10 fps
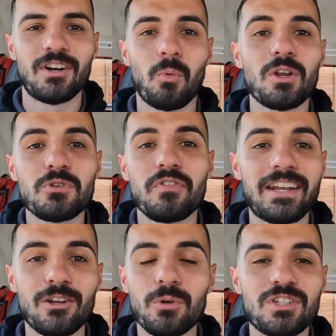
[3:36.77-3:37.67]
Once we've
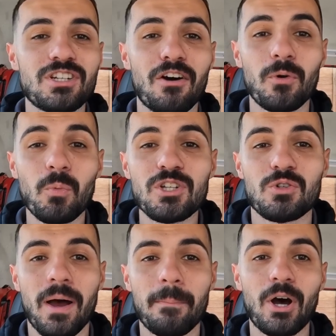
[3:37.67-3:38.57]
added all the stuff we want
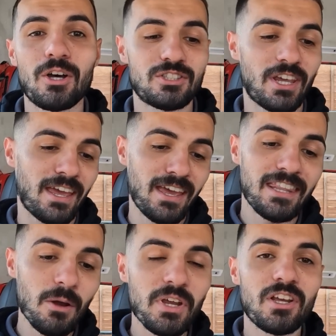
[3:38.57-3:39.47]
to our basket,
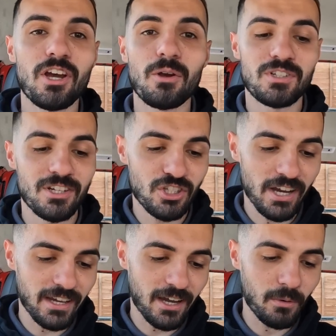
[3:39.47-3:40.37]
then we can go to the
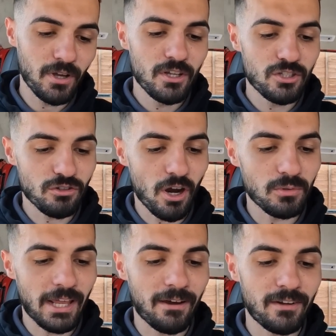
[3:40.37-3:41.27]
checkout, scroll
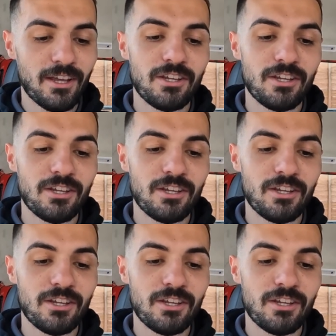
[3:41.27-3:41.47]
down.